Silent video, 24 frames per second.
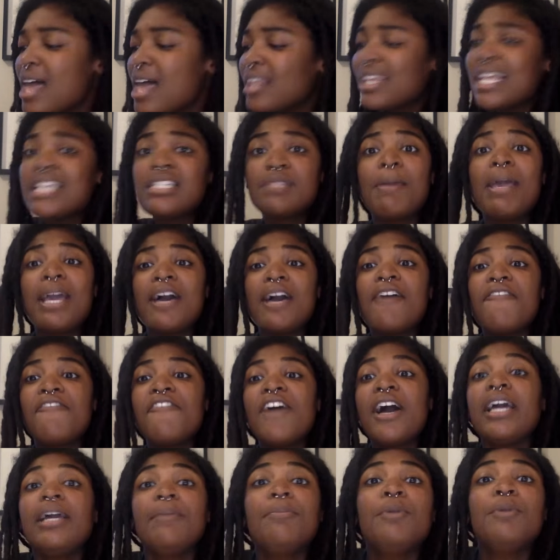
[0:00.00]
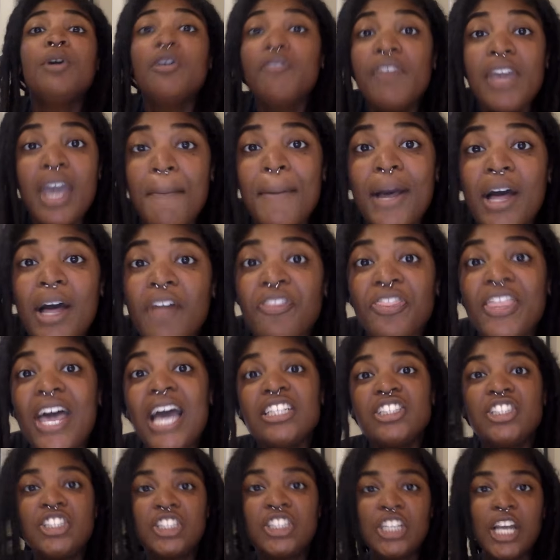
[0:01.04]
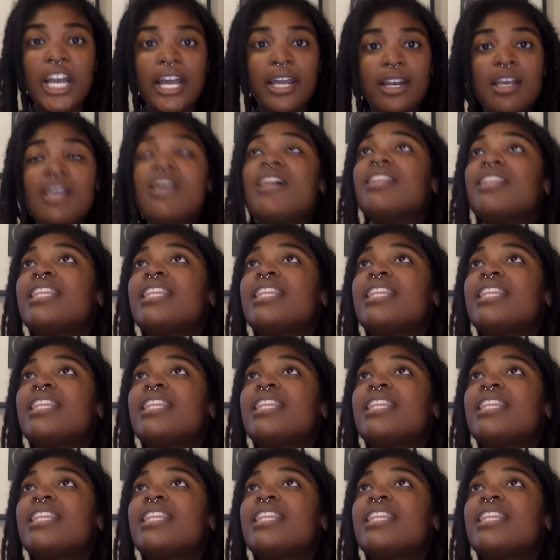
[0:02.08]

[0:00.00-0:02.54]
Let's make a fucking movie about that shit.